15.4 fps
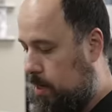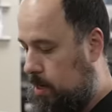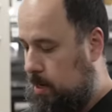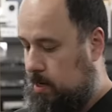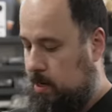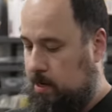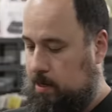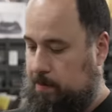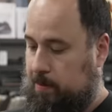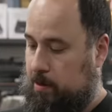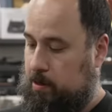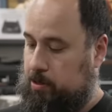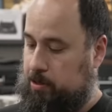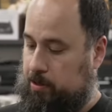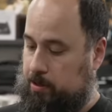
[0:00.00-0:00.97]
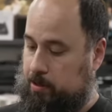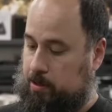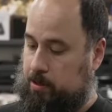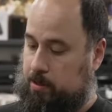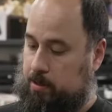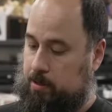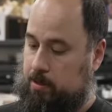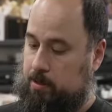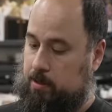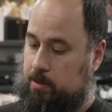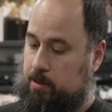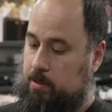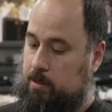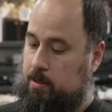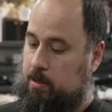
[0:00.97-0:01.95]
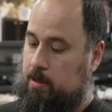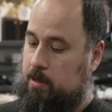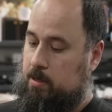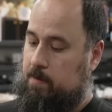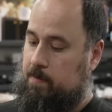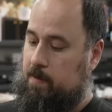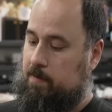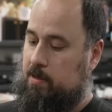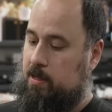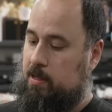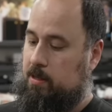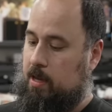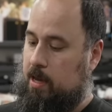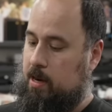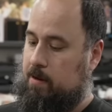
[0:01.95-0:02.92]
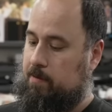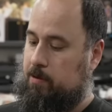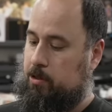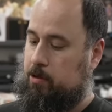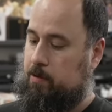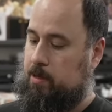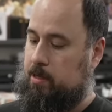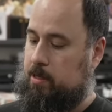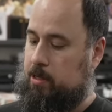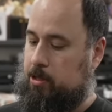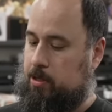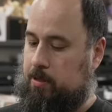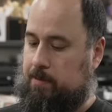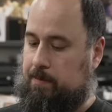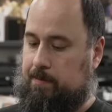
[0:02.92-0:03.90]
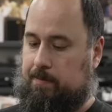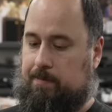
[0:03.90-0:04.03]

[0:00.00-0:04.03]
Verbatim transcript: and Departures, 15th Anniversary Edition.